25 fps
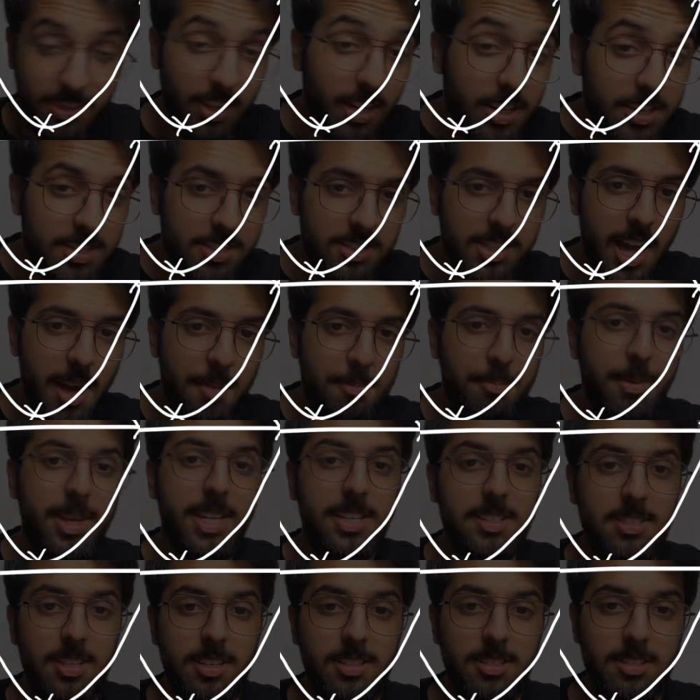does that
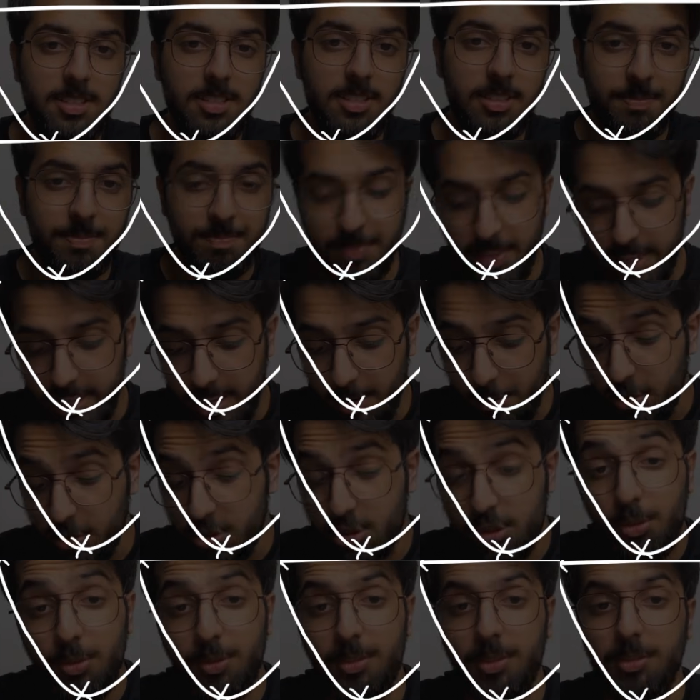make sense? Now,
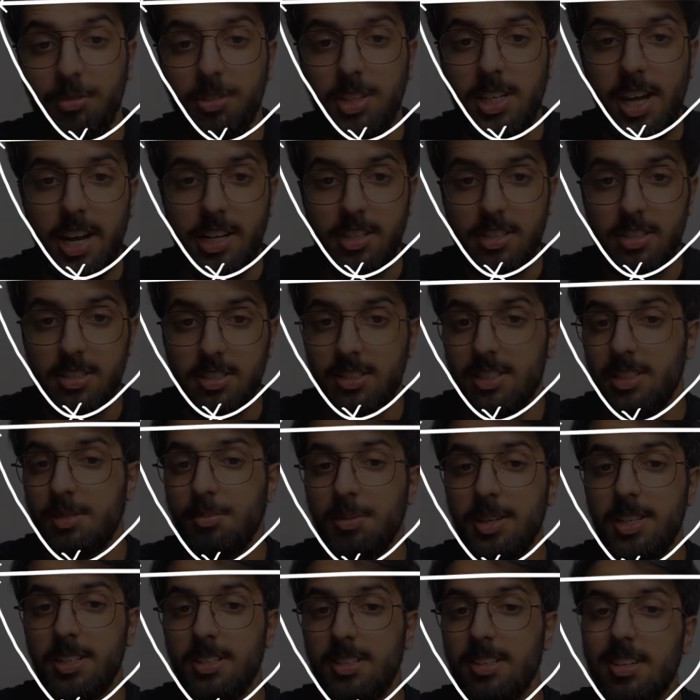intuitively, I just
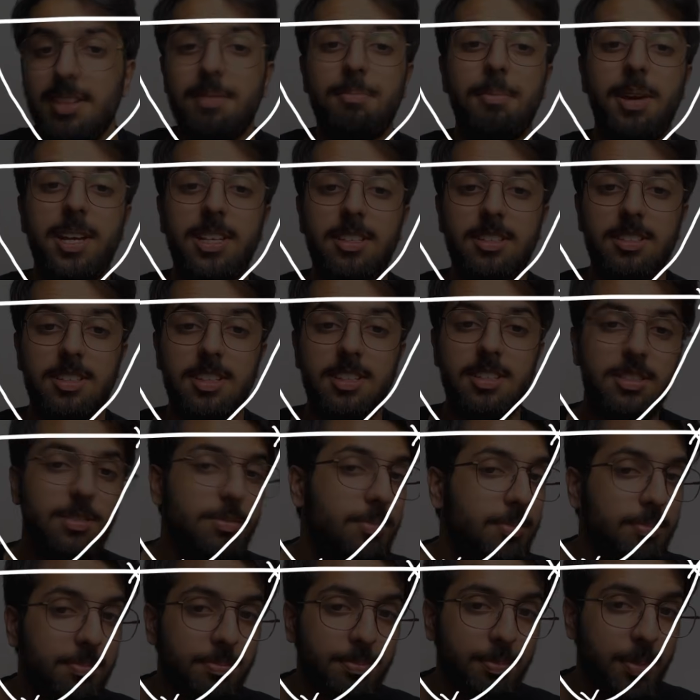explained it makes sense
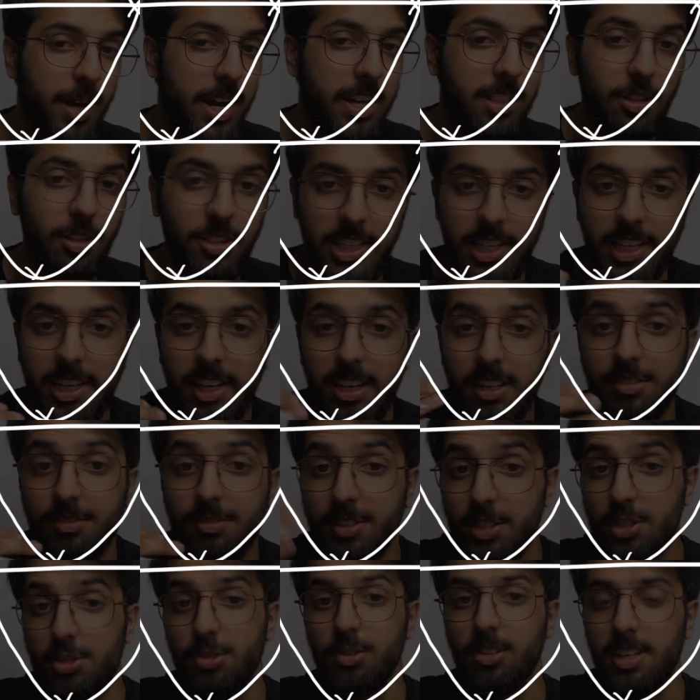by looking at it
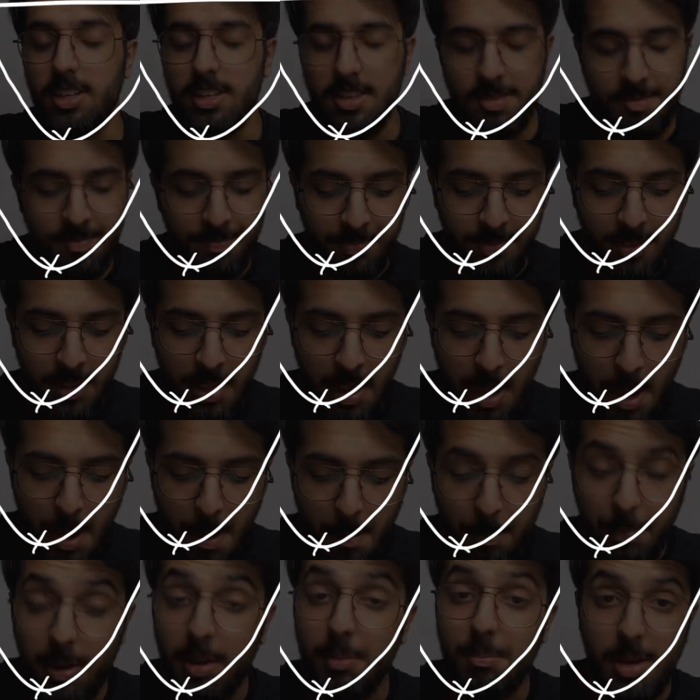visually,
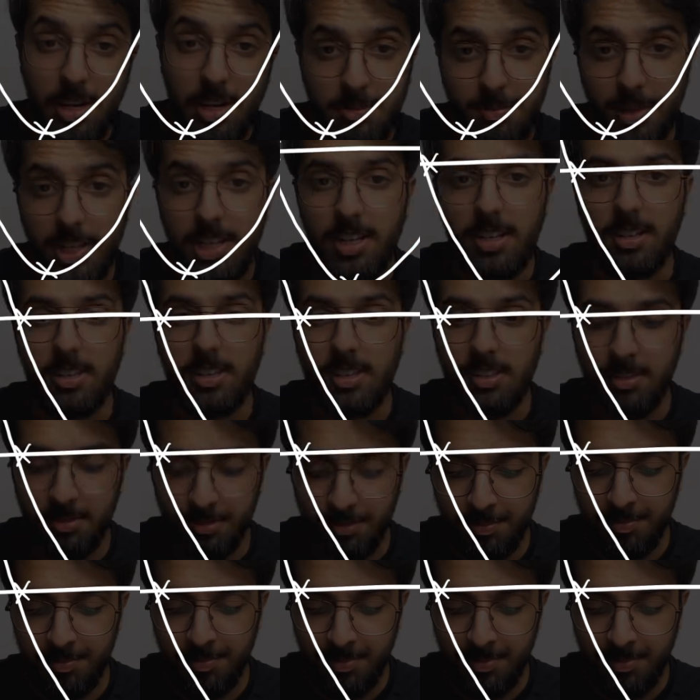but mathematically,